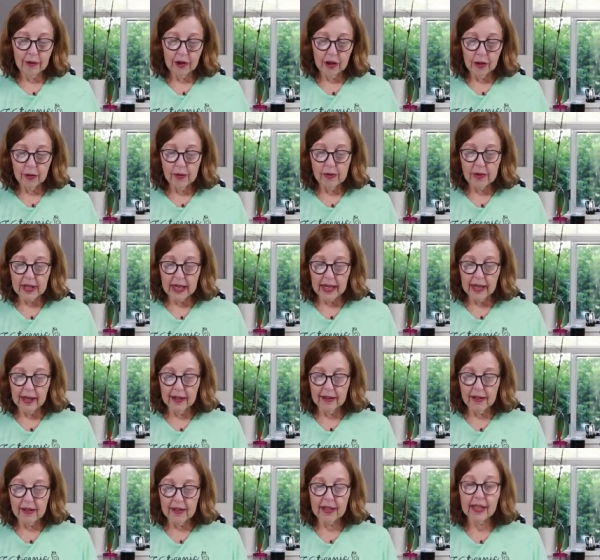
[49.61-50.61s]

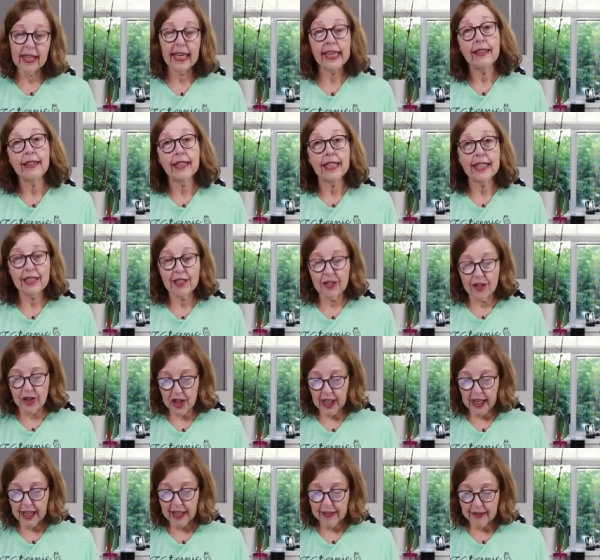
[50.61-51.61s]
using skinless
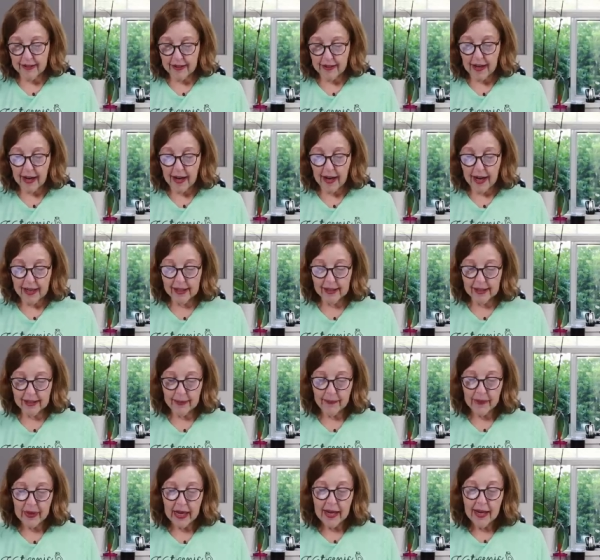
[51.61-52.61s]
chicken
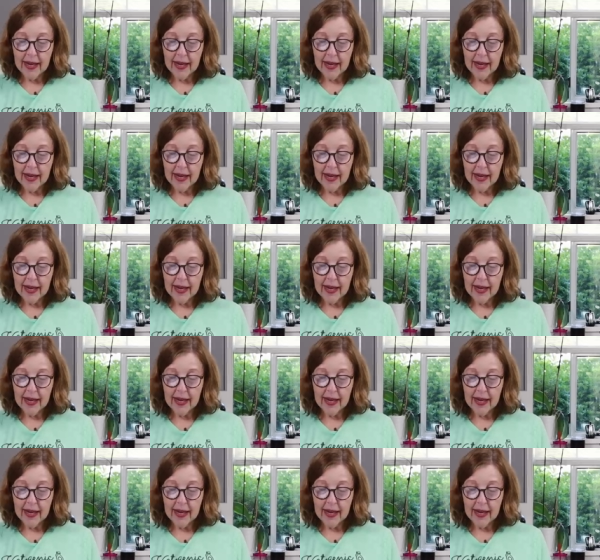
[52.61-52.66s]
thighs.